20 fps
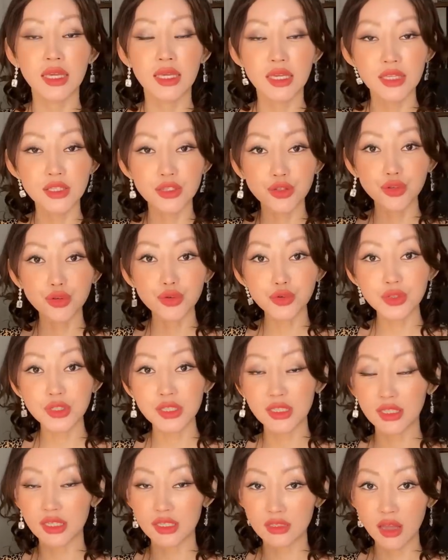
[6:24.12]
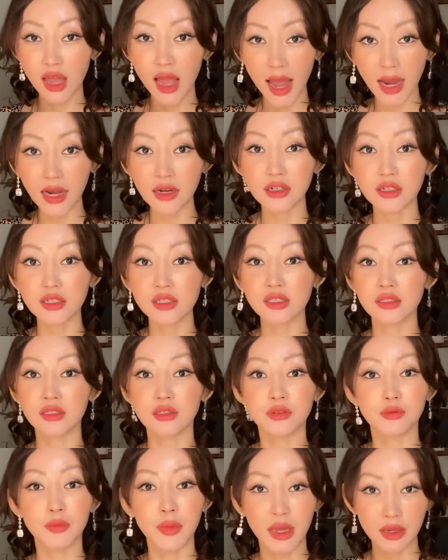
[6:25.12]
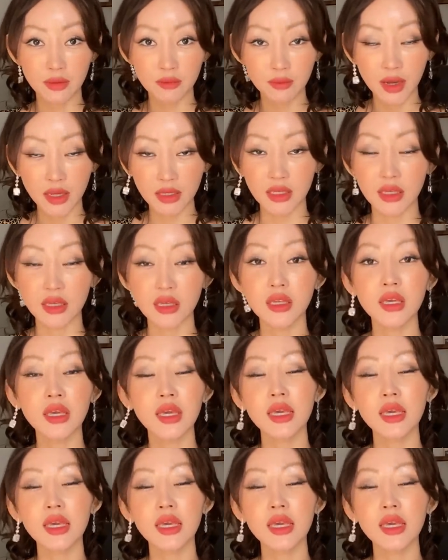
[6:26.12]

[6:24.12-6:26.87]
He's using these hackers to make money.